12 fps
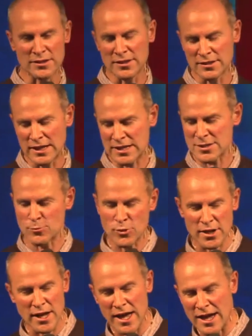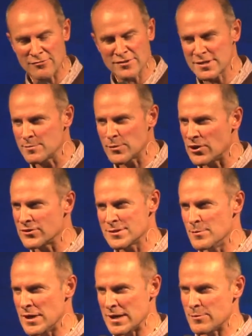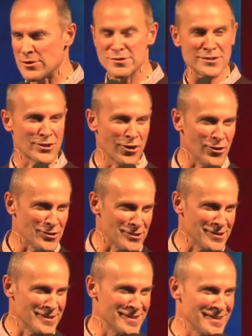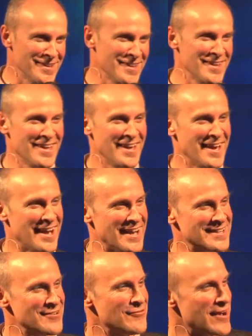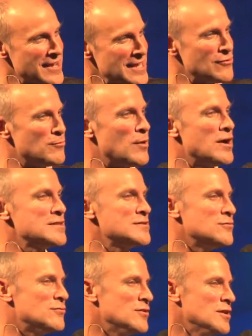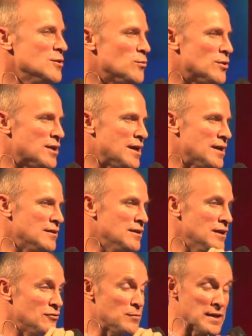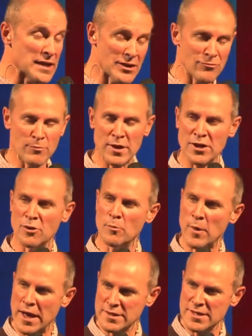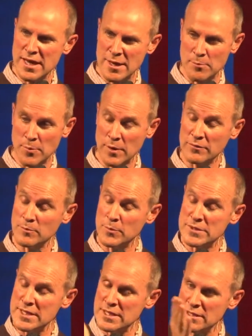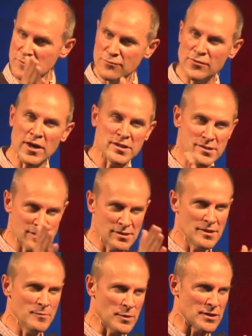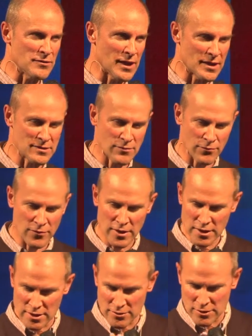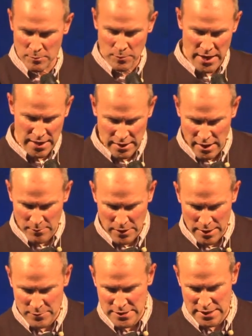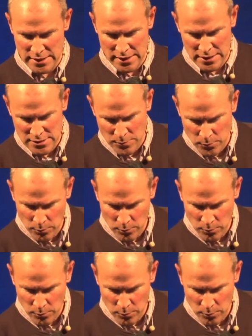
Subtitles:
that actually what I have doesn't belong to me, it belongs to God. And if I give part of what I have been given by God back to him, particularly the first bit of that, the income comes in, I'm going to